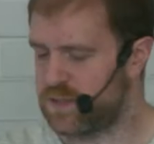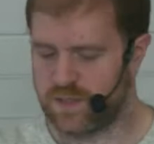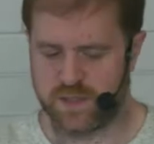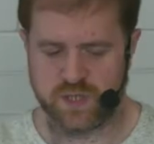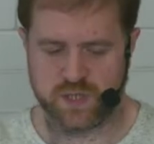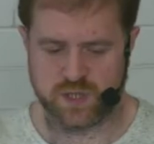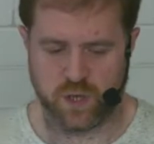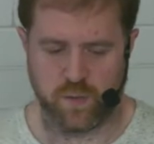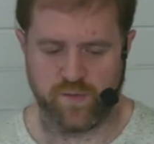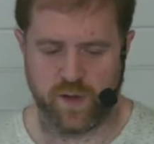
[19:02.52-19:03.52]
it's just a
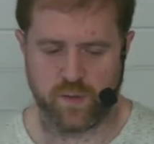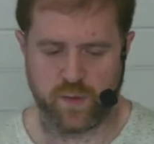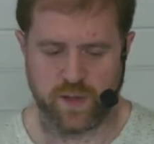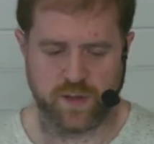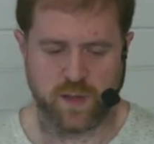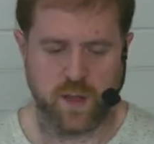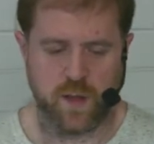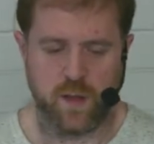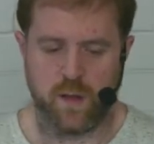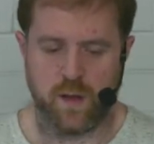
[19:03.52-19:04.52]
TOML file with
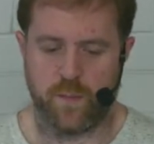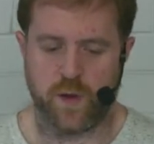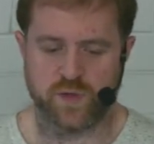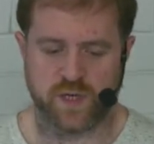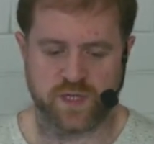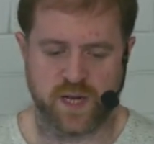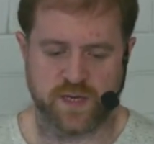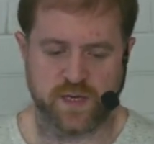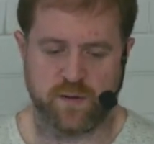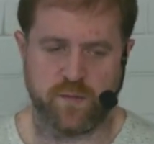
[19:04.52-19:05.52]
a Postgres
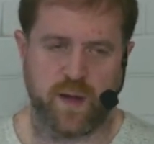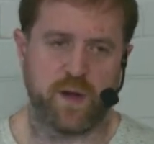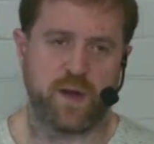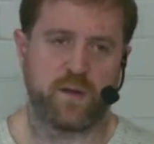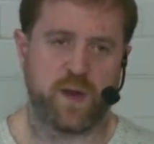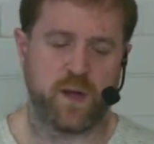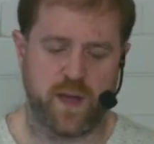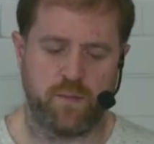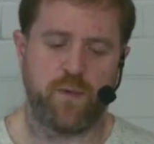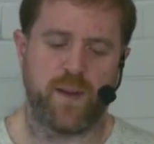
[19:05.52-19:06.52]
connector and
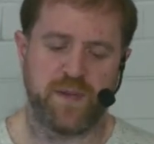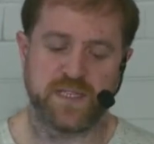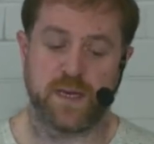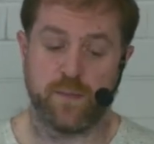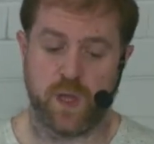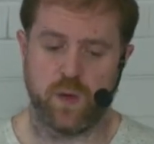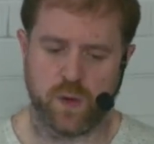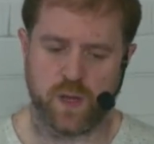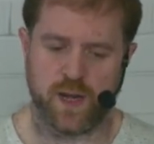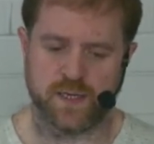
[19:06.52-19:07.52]
RabbitMQ
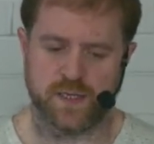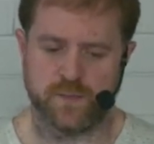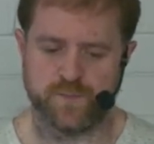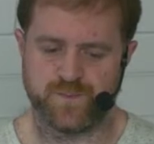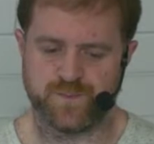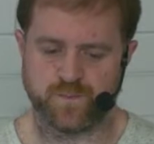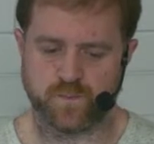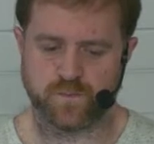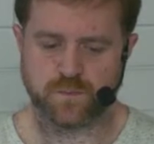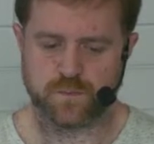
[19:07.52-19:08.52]
connector.
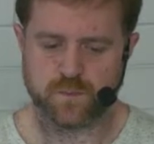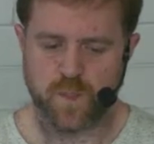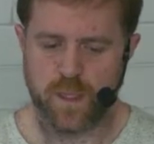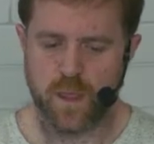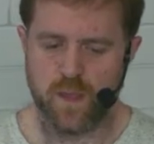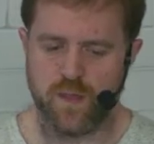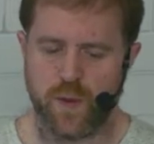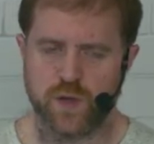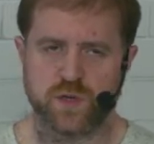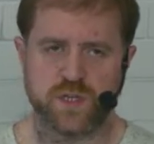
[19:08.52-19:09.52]
The
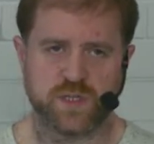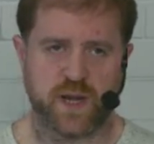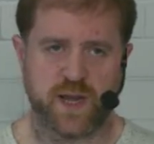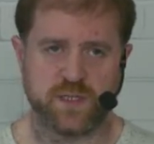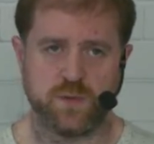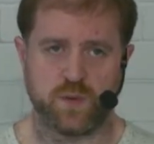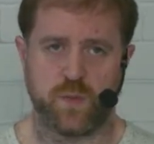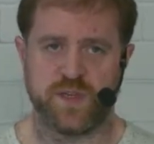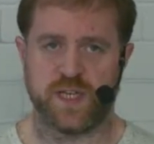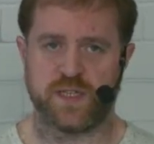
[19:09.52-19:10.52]
Postgres connector was what
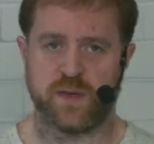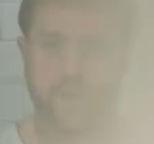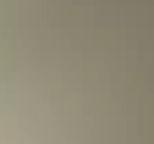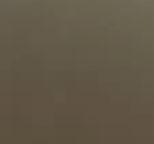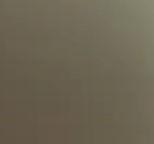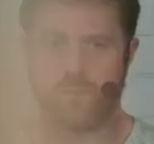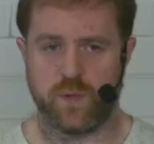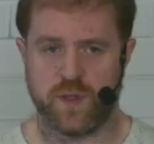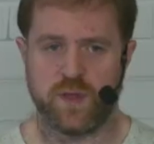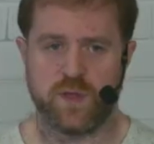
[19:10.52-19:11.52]
we set up earlier
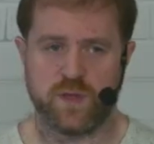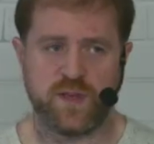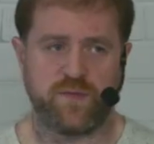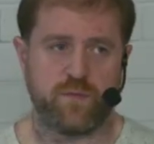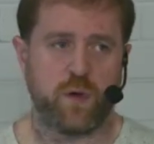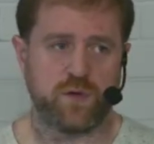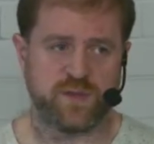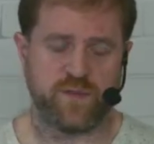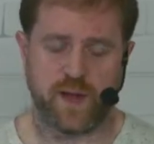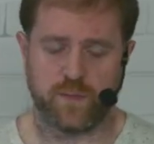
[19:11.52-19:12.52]
with the different roles
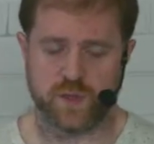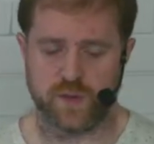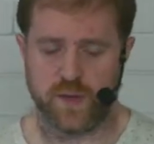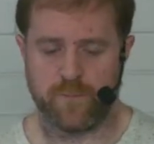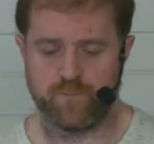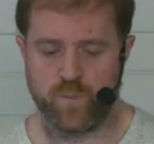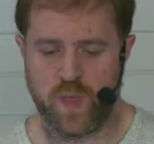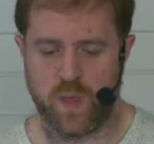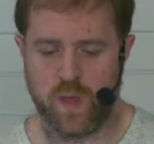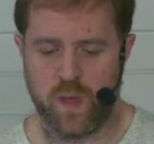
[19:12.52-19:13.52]
available to it.
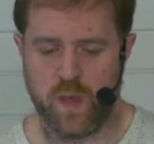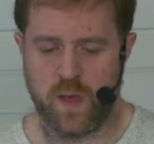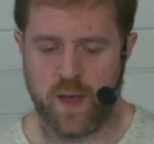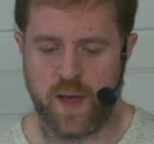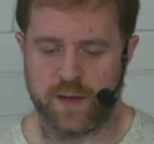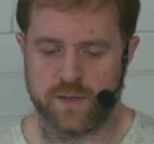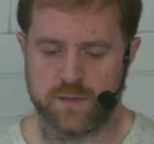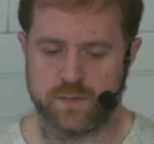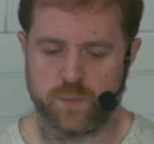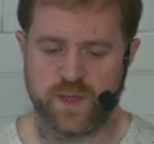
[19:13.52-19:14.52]
And
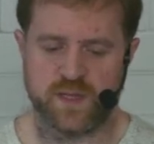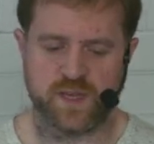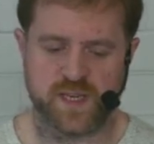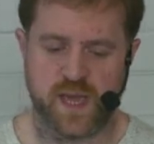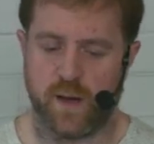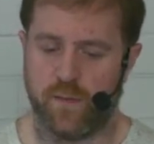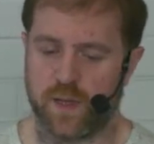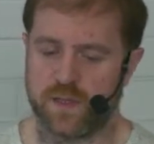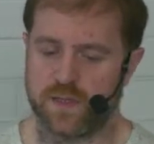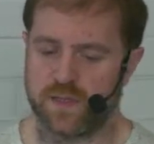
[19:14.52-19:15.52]
when CI
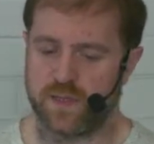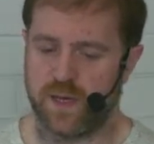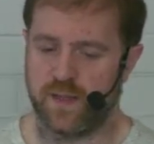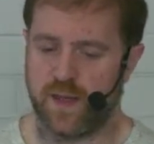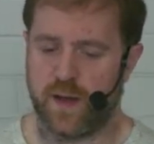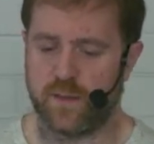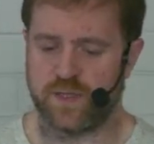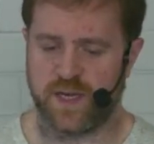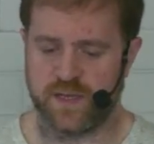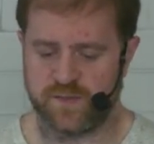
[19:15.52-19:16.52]
runs, it then
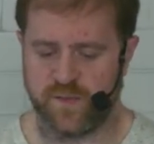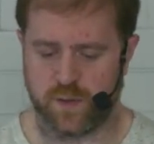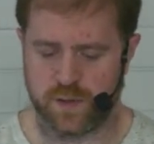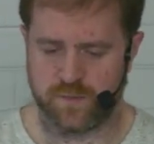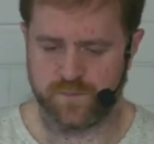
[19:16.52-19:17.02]
updates Vault